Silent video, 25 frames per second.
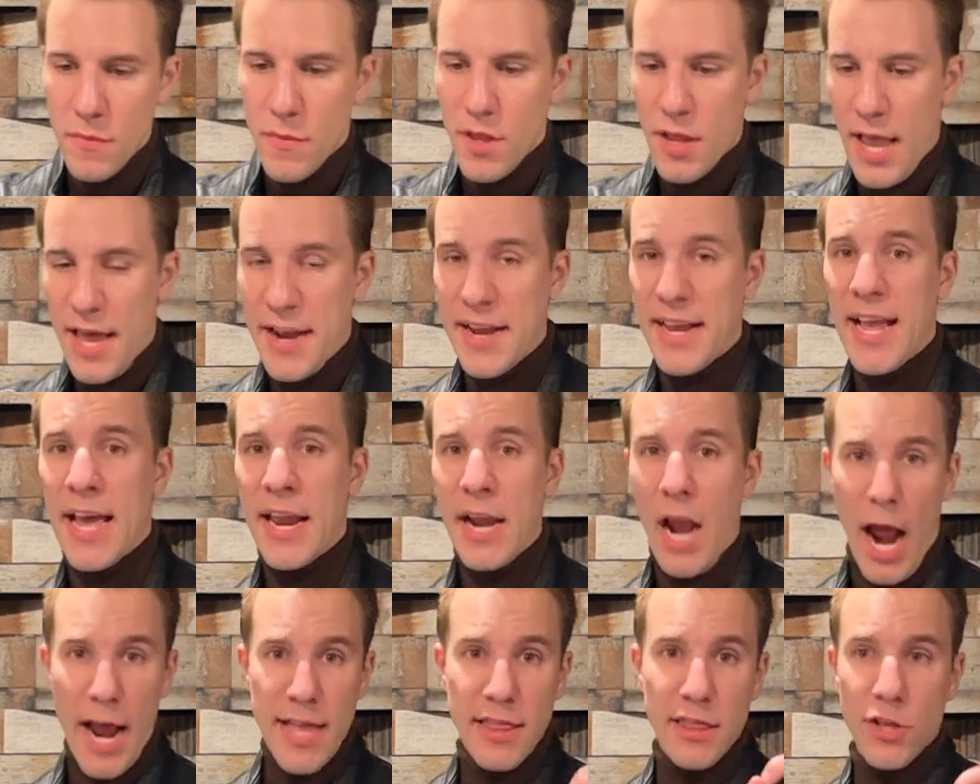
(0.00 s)
And again,
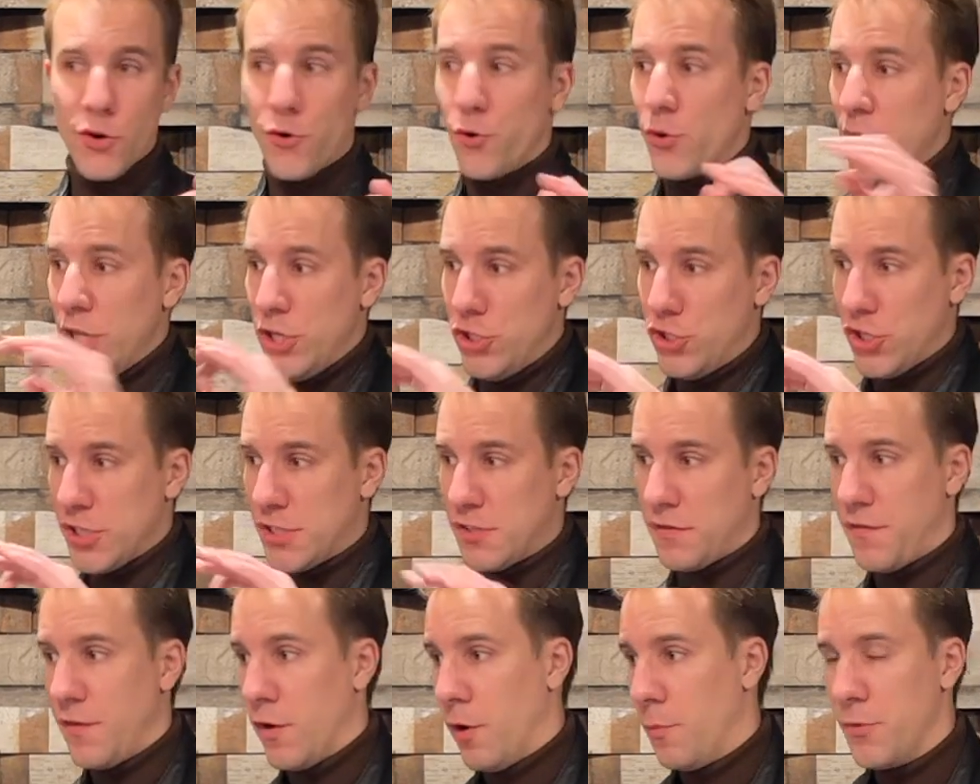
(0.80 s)
I literally
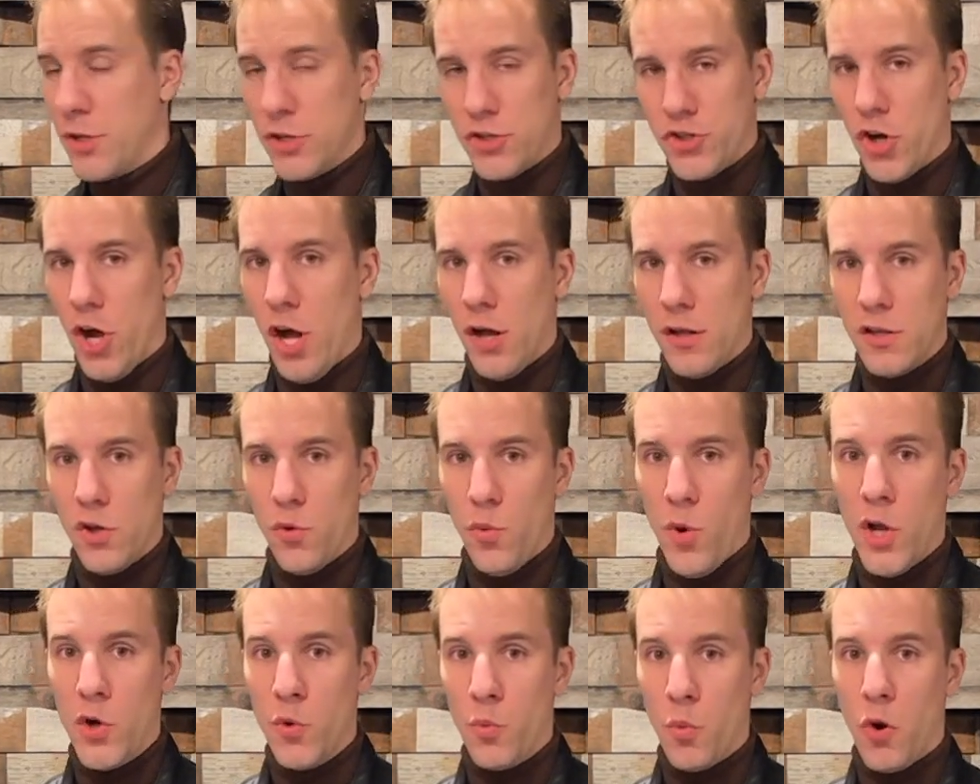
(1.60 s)
just filmed the chocolate
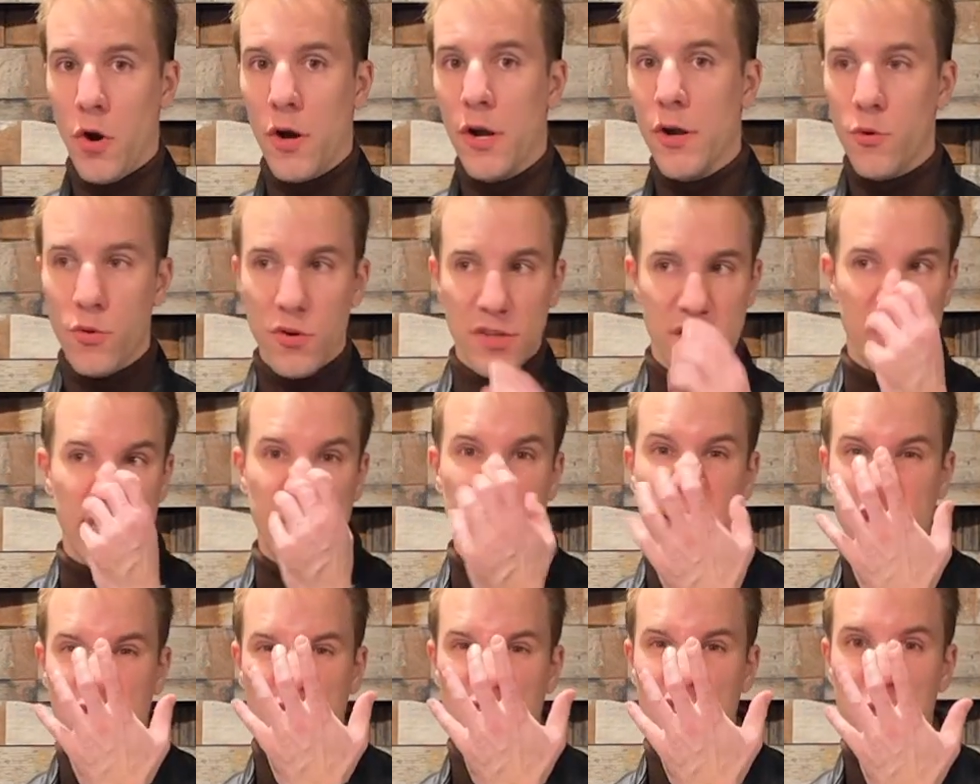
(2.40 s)
one where it was like
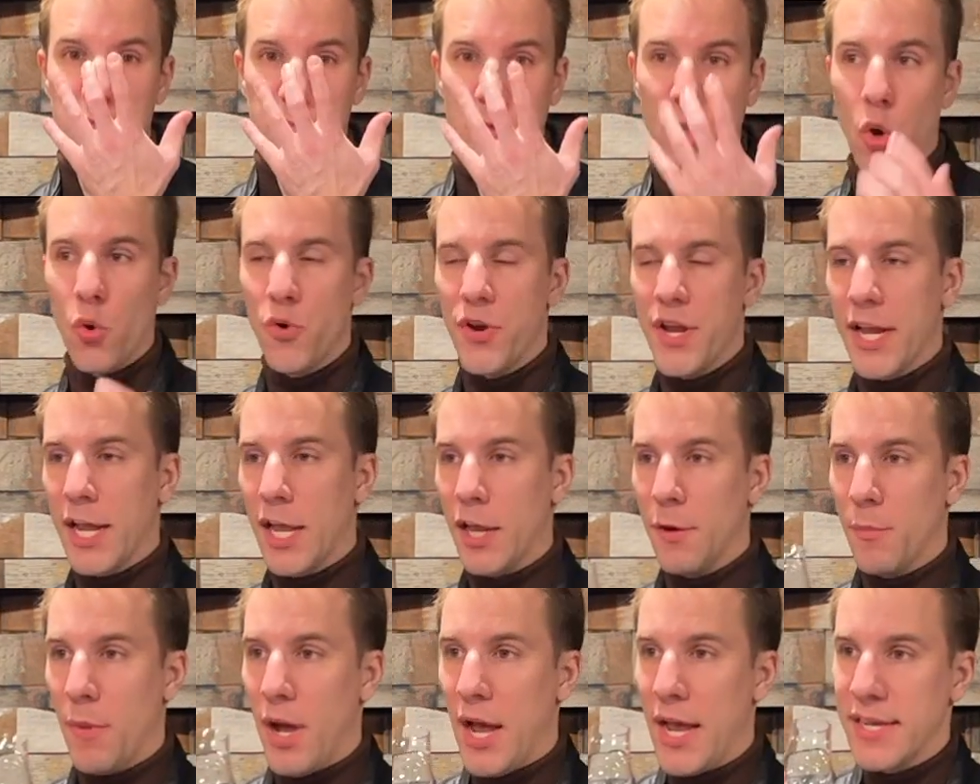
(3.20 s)
exploding
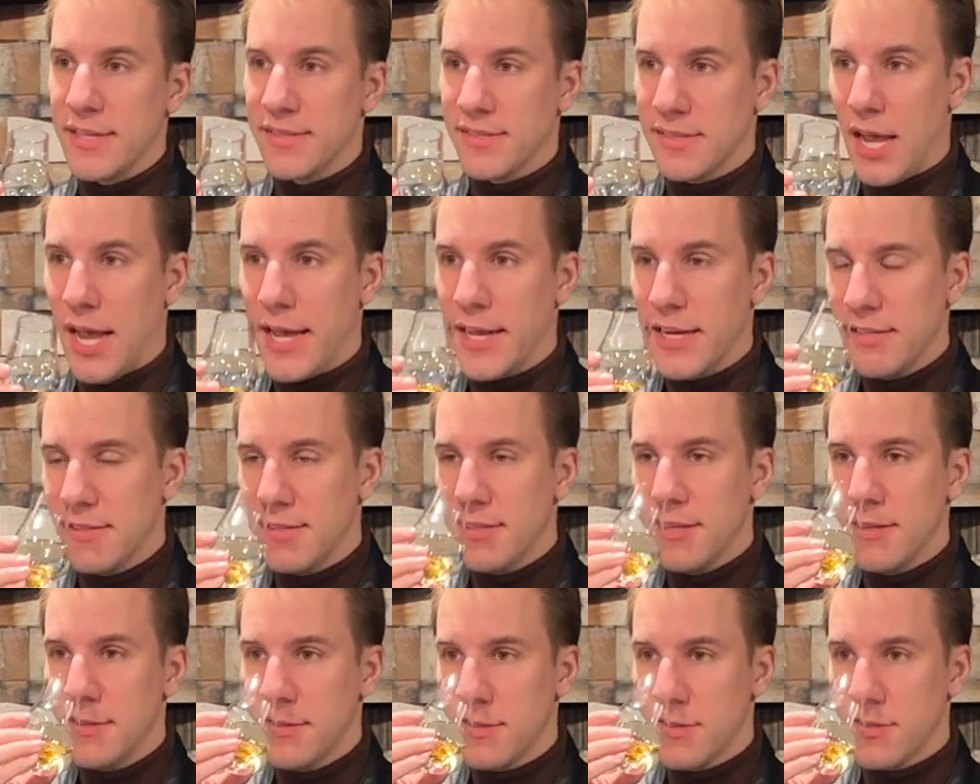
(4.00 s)
in my
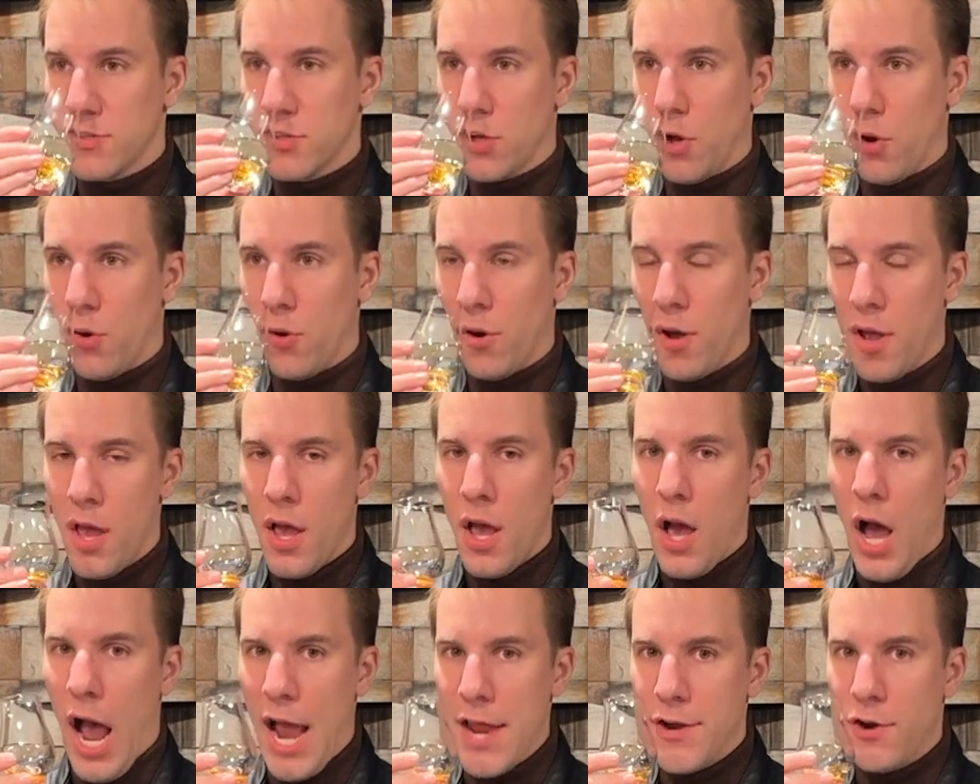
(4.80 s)
sinuses. So
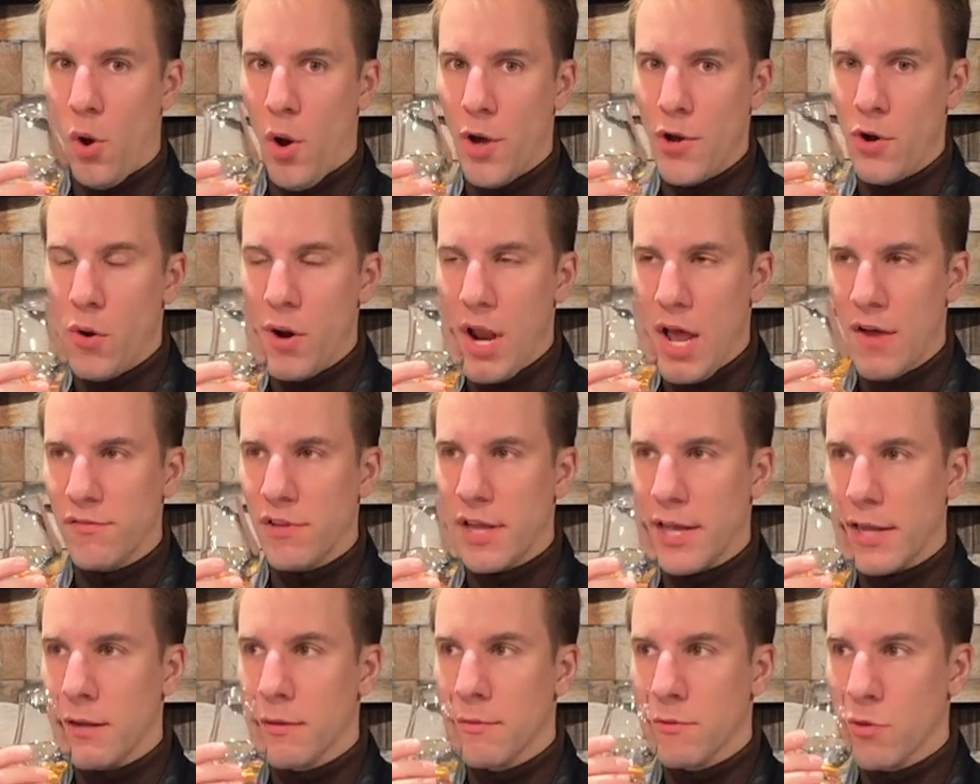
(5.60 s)
I know I don't have
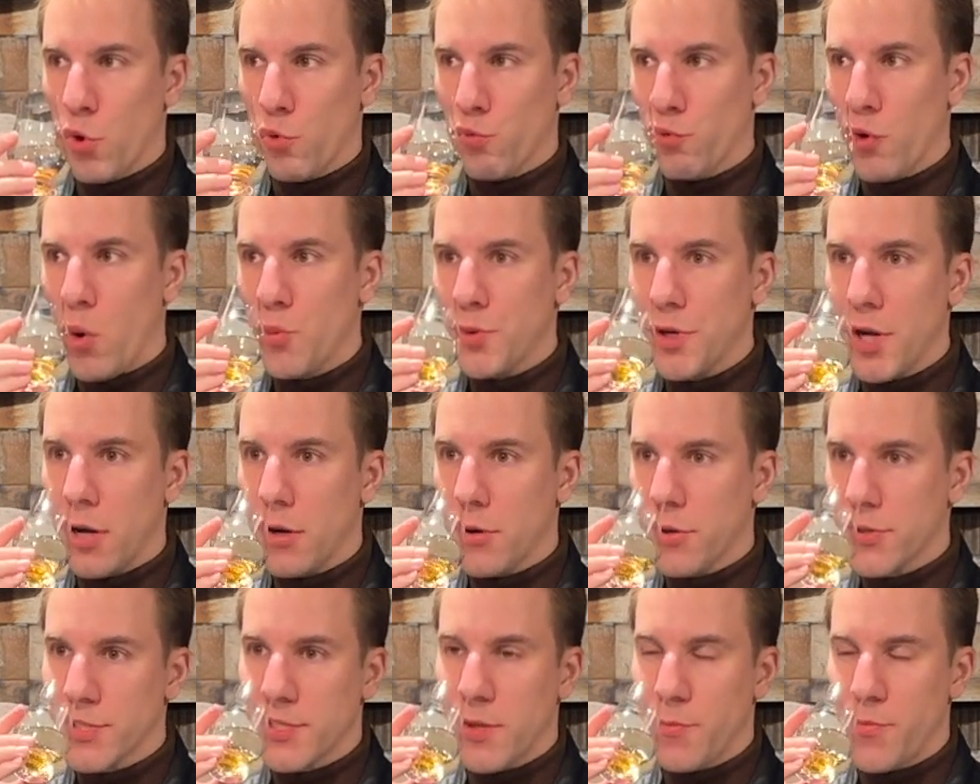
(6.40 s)
like the Rona
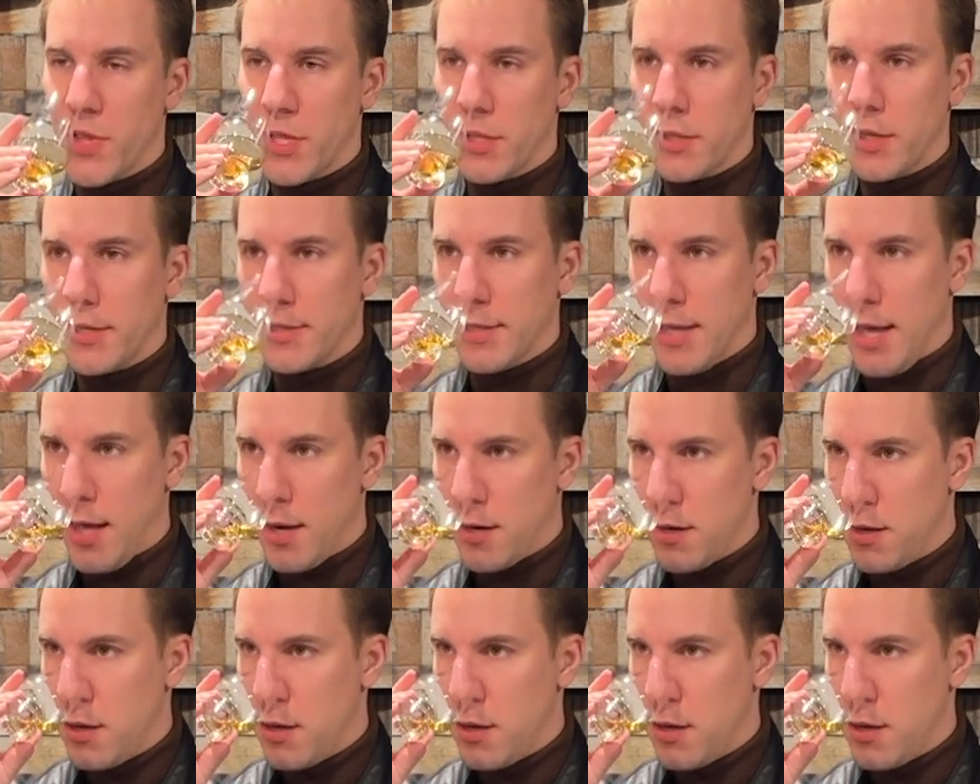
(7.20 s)
or something like that.